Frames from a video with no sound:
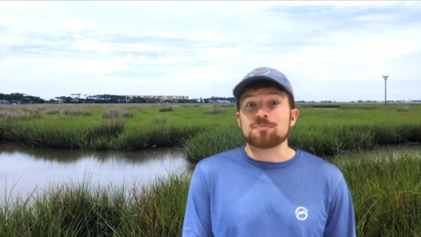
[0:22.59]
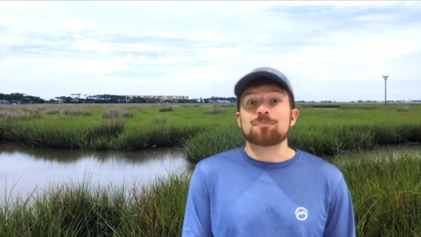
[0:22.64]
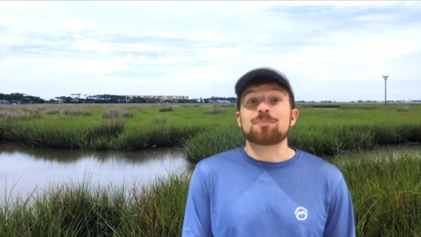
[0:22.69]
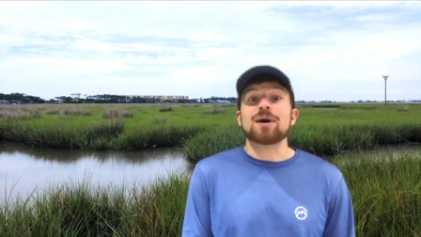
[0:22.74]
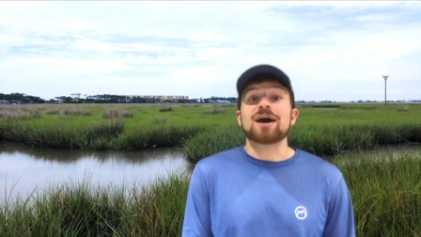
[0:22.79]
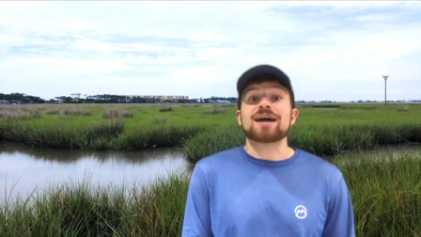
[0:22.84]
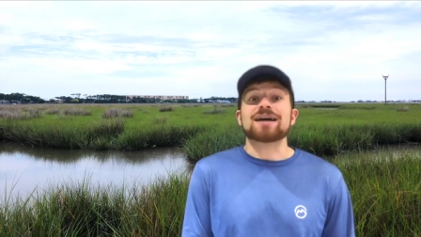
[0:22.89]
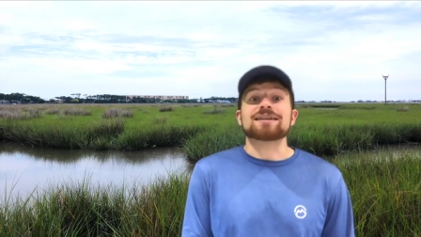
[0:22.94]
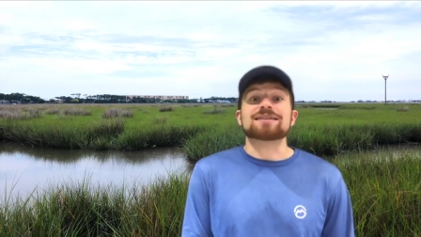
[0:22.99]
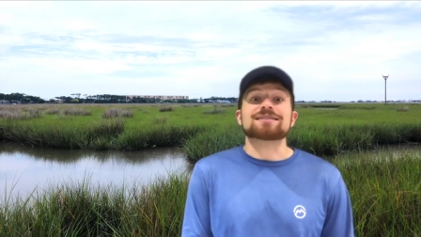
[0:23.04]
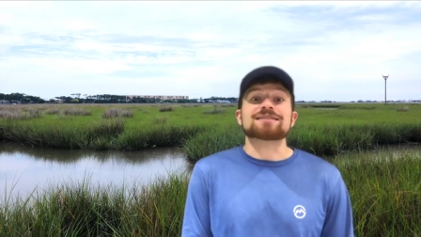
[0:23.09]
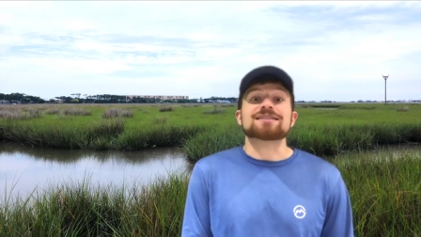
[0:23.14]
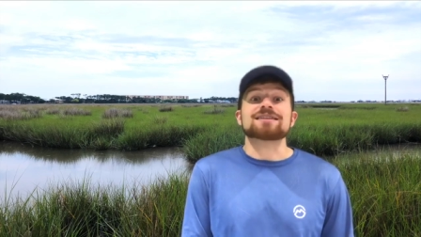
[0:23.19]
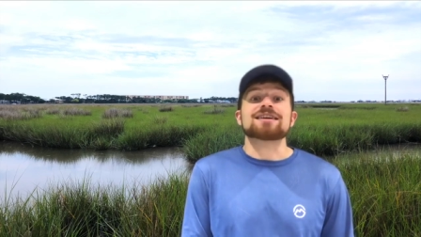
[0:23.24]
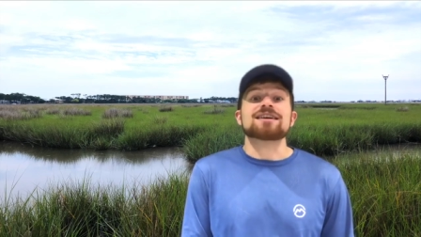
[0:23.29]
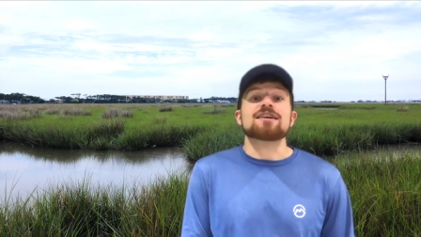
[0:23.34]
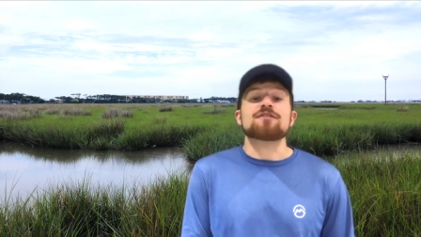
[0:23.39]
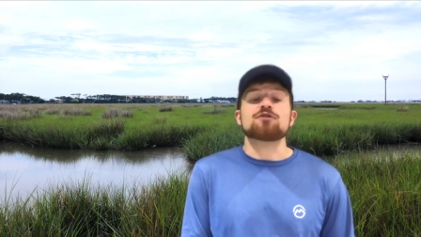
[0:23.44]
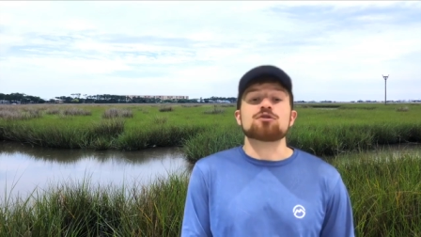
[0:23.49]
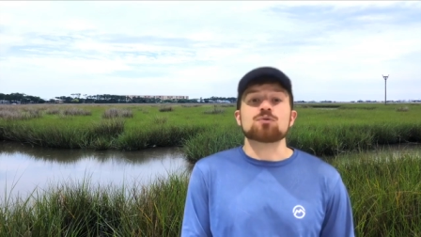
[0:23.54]
But
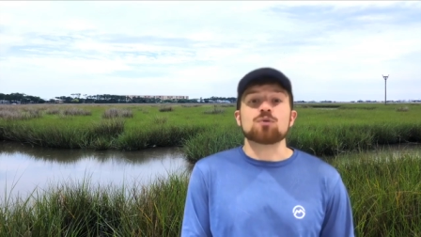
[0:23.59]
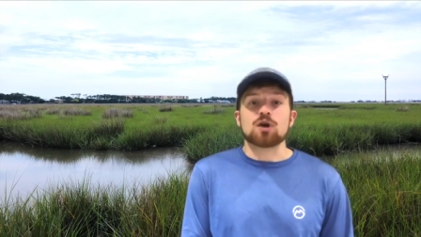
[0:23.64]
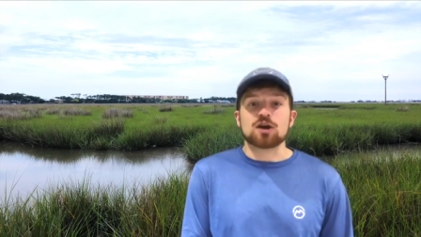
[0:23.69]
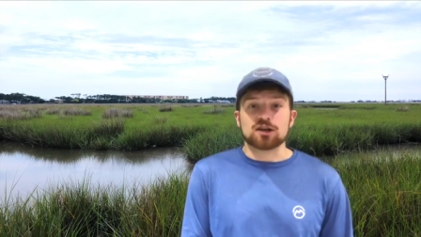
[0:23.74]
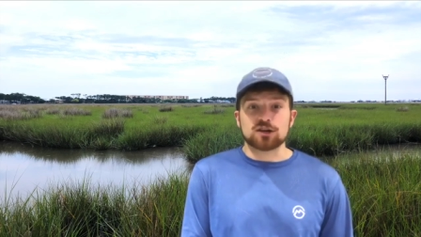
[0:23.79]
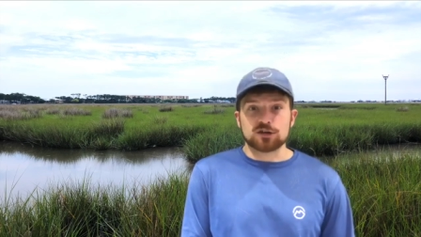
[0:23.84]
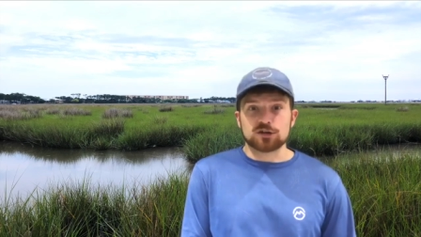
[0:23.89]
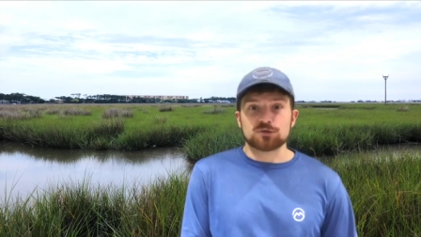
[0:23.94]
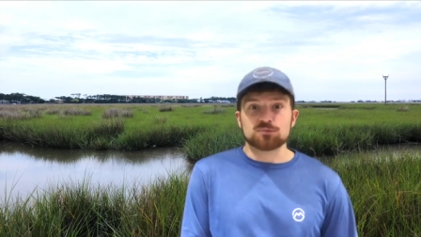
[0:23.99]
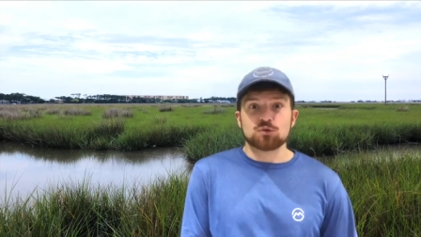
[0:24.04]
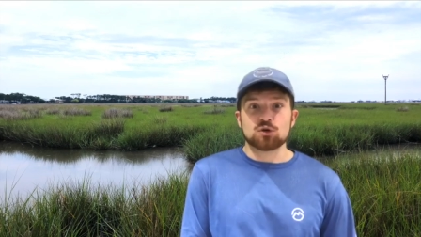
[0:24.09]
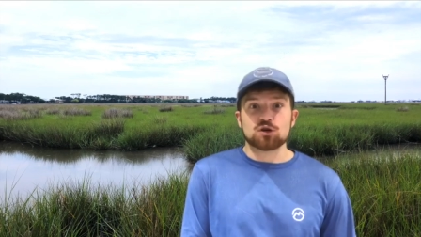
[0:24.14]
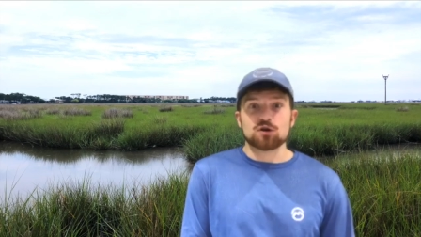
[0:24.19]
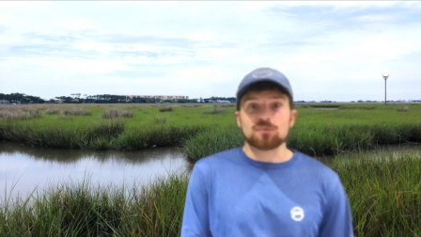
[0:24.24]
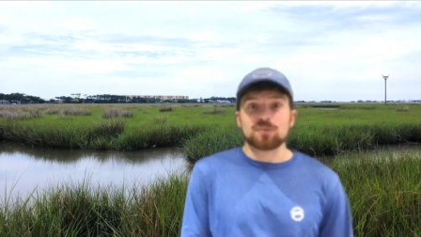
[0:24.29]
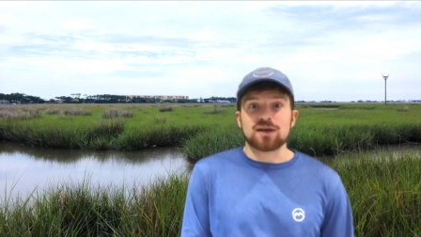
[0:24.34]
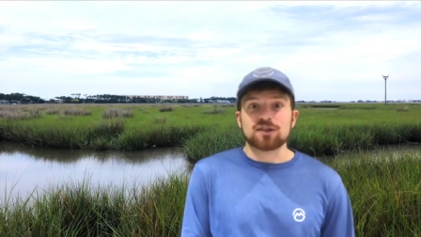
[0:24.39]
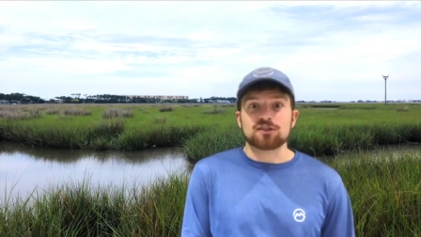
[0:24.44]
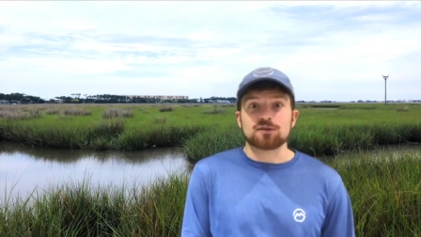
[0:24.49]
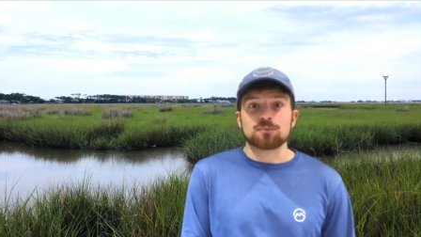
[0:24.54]
if you want to learn more
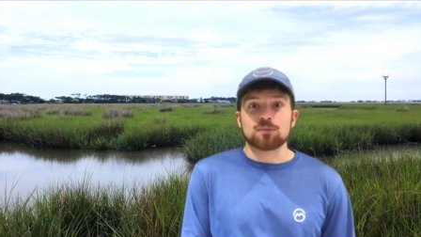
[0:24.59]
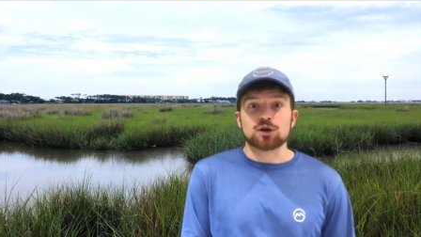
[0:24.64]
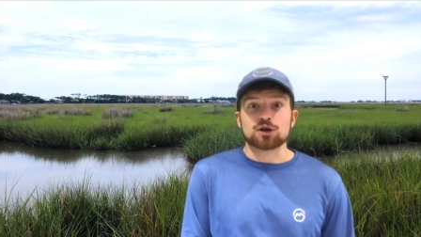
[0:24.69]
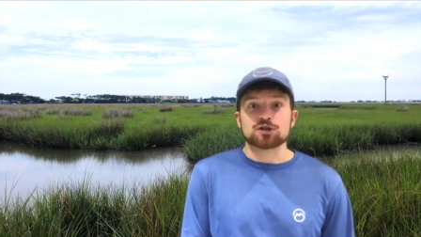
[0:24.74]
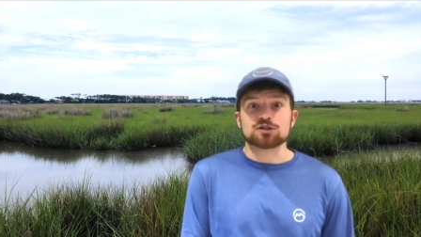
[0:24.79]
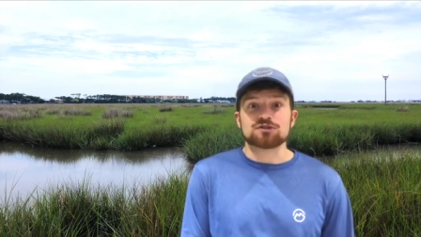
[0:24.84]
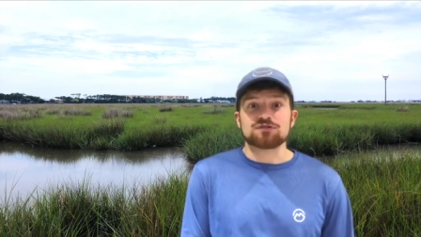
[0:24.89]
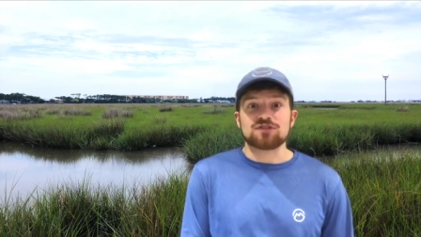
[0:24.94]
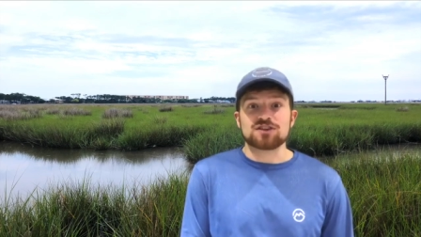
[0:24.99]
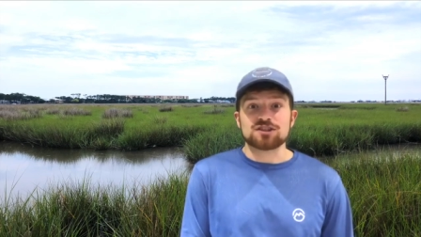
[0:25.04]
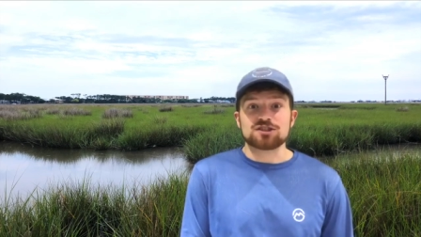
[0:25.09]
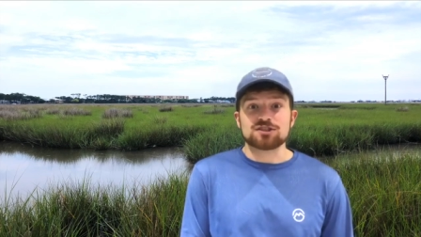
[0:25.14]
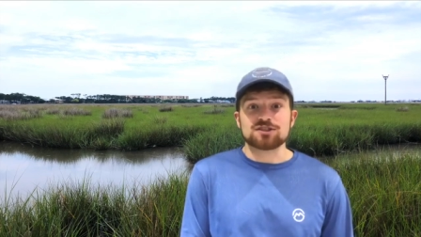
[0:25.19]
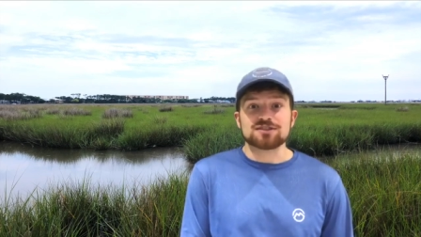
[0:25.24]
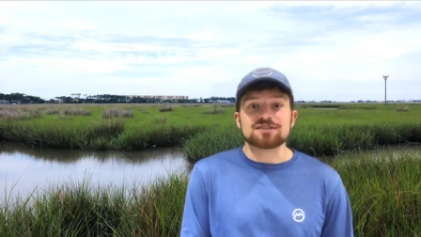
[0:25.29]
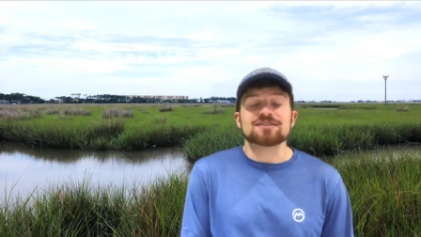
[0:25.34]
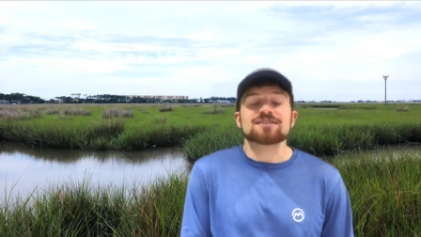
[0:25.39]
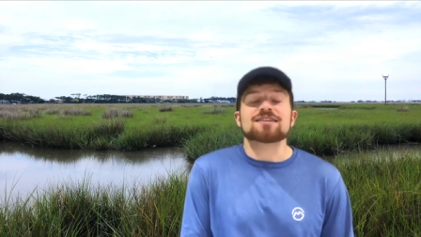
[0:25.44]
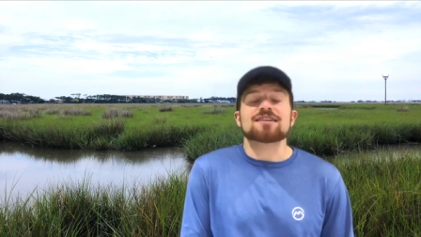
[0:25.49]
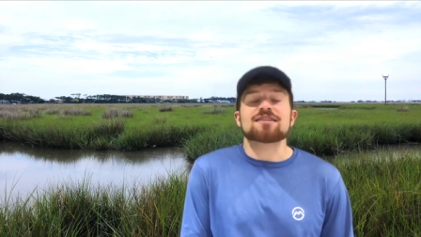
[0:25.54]
about the marsh
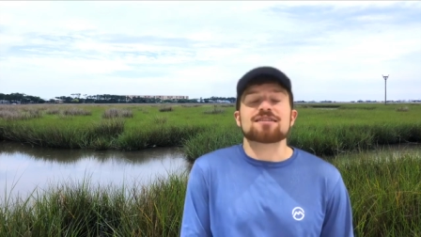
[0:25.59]
fishes,